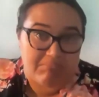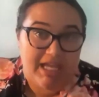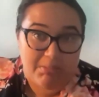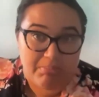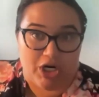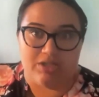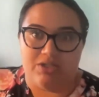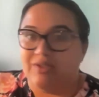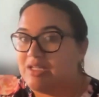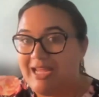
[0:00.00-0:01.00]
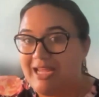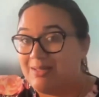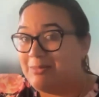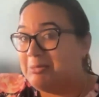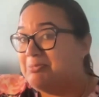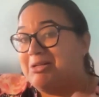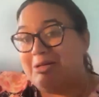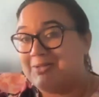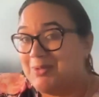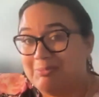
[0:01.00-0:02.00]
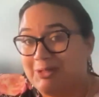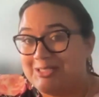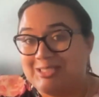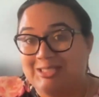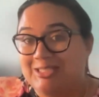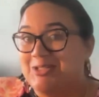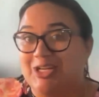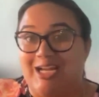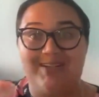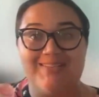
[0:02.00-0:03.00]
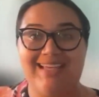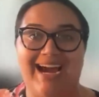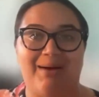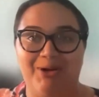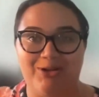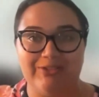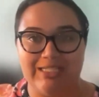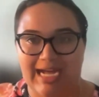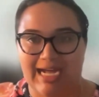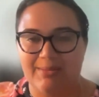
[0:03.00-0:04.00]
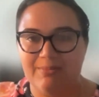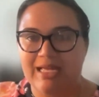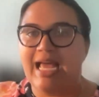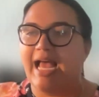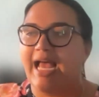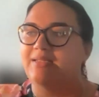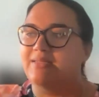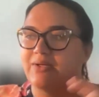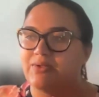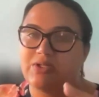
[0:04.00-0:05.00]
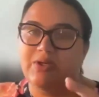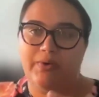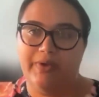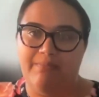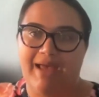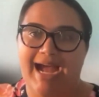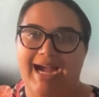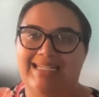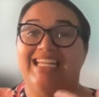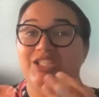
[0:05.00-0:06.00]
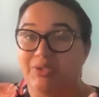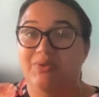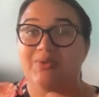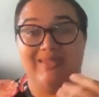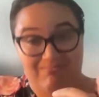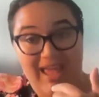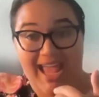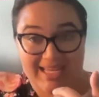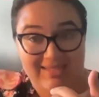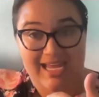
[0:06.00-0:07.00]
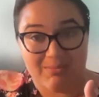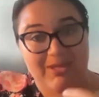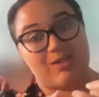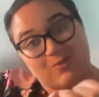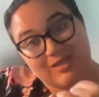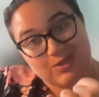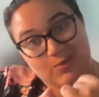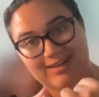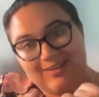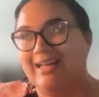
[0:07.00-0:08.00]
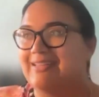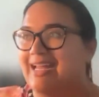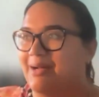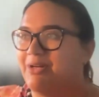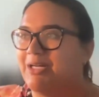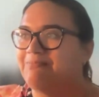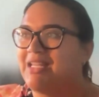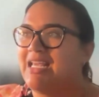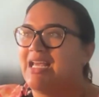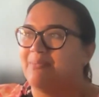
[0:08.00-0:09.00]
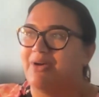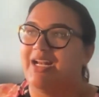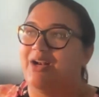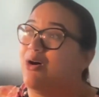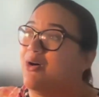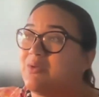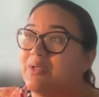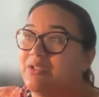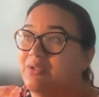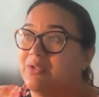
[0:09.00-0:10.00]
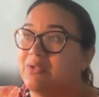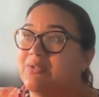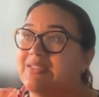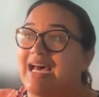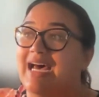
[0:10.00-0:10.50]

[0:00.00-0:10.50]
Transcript: in part due to the pandemic, but also in part to just changes that happen over time. And so total impact includes ASA because we still want to collect that number, but it also includes